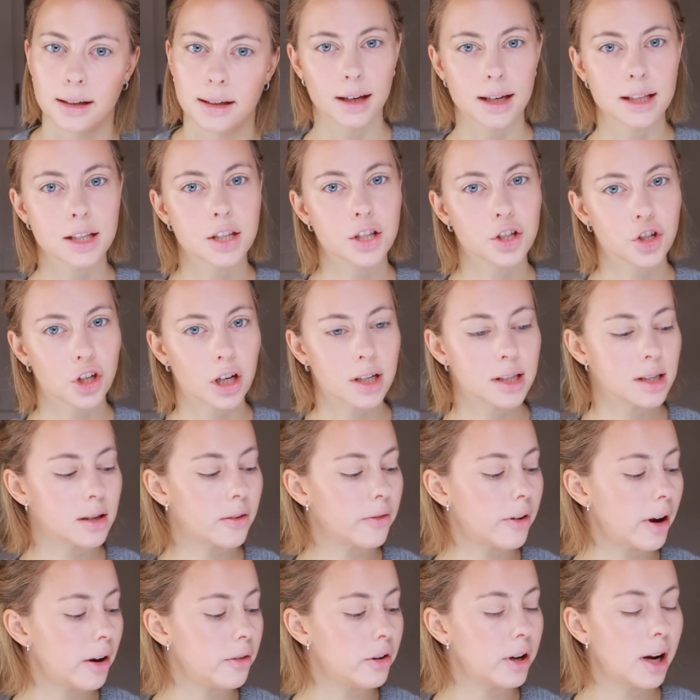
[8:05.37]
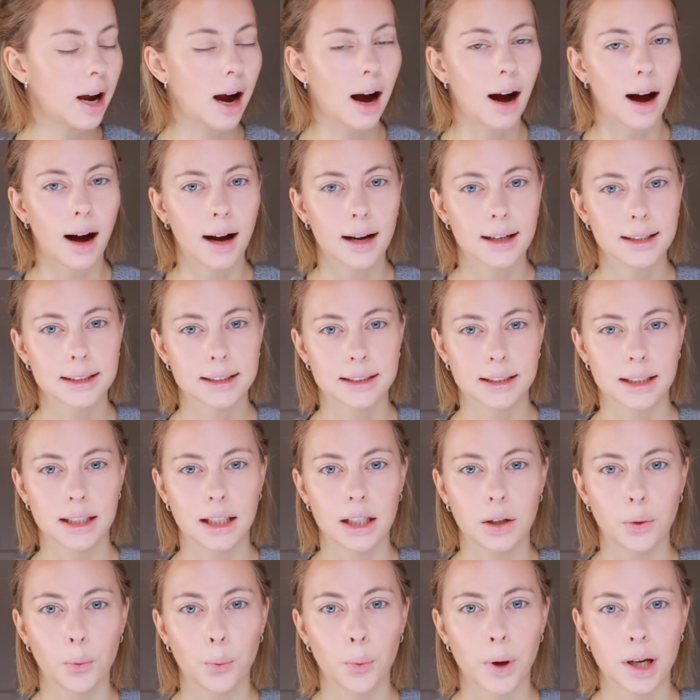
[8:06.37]
It's just a very
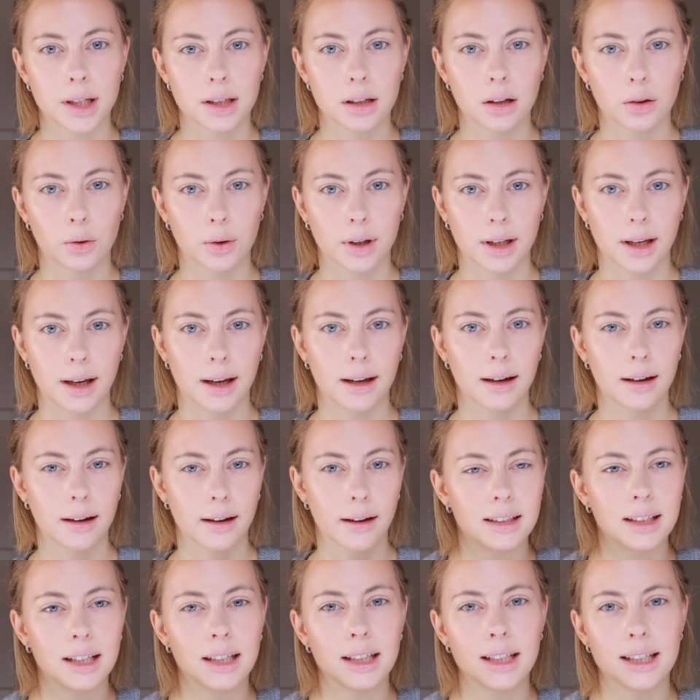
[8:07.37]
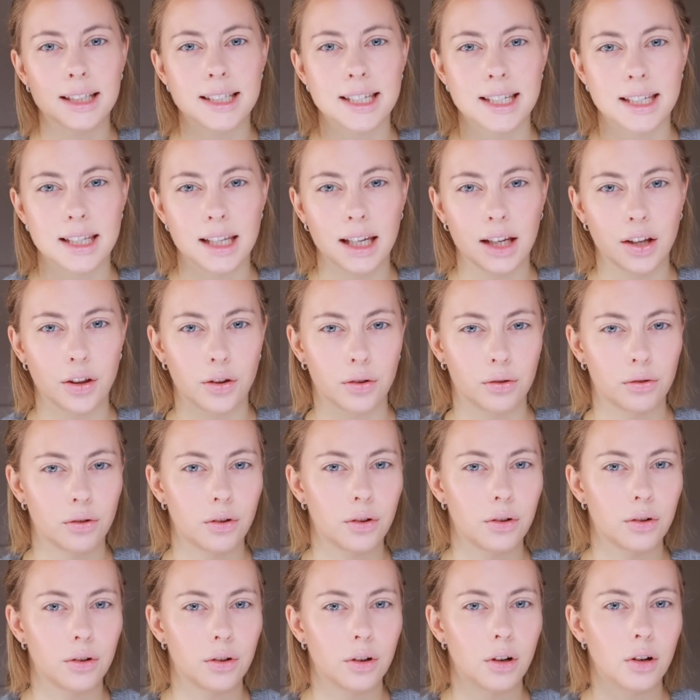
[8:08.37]
icy, wet looking, nearly
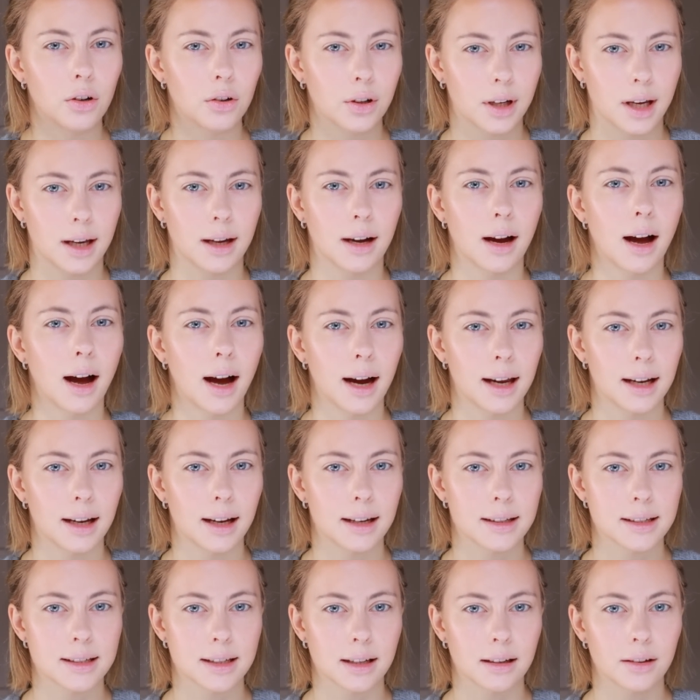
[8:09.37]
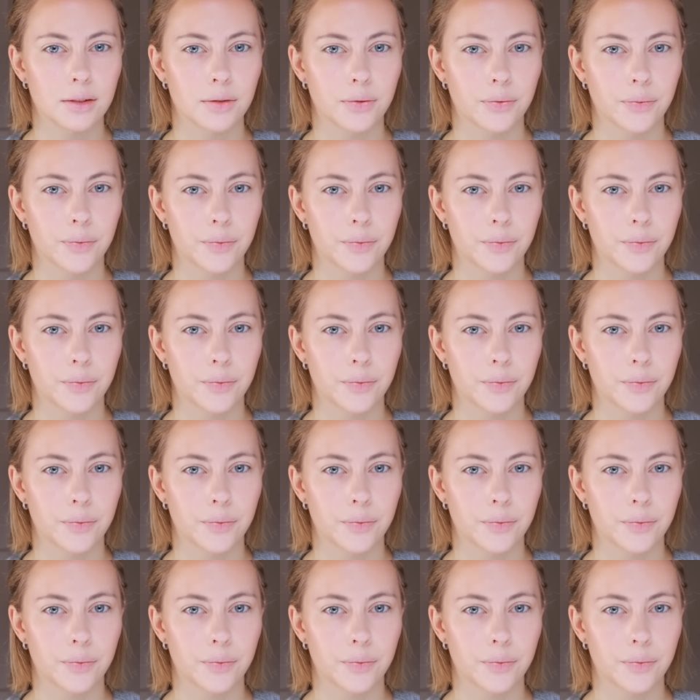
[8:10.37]
see-through looking highlighter.